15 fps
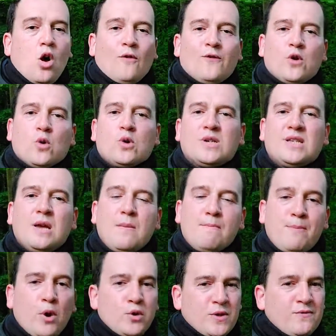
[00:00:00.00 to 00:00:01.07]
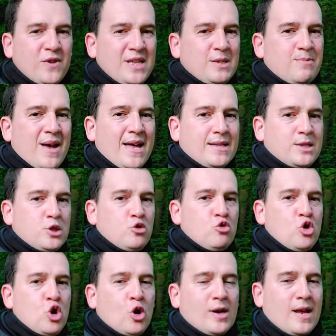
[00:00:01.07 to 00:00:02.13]
Of course, both of these bands do
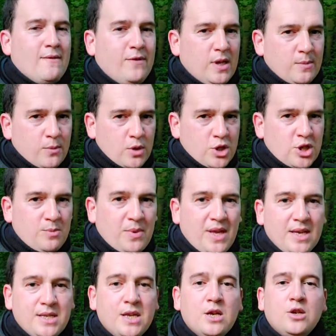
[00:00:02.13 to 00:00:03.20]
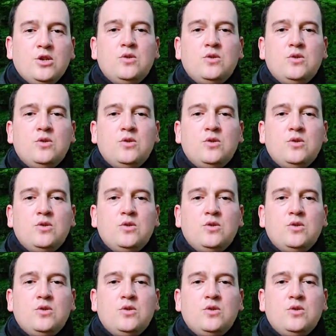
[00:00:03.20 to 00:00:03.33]
not have inbuilt GPS.